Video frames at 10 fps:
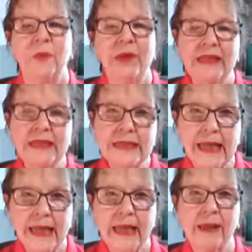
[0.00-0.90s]
But in
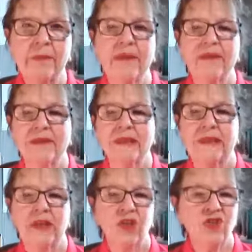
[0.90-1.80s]
time,
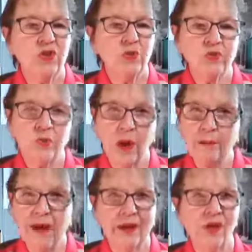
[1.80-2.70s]
she was right
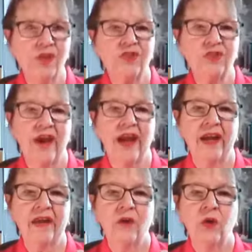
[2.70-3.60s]
back on track,